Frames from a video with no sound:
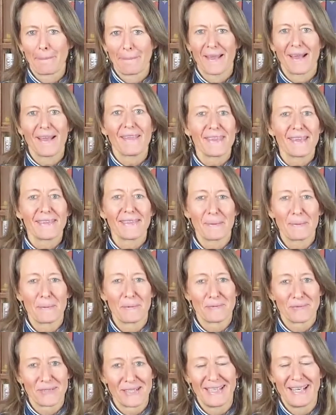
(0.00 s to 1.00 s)
I think that will
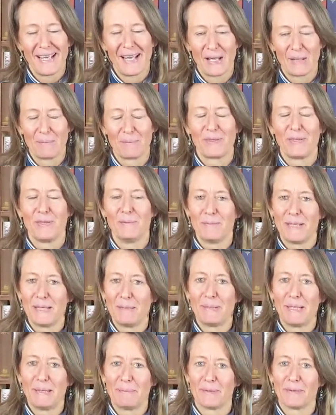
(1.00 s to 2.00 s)
really help you meet
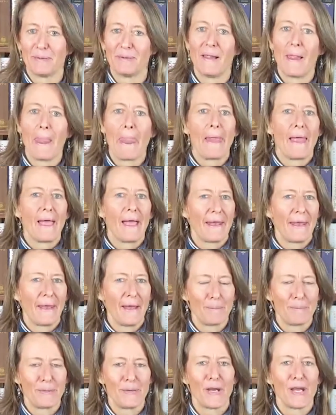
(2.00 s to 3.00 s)
people and
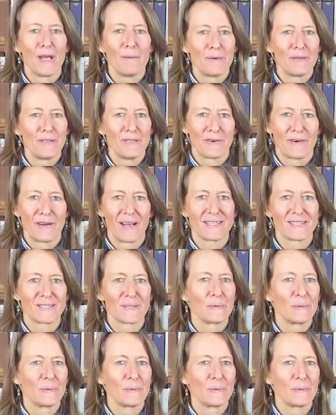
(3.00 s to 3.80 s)
help you open your eyes to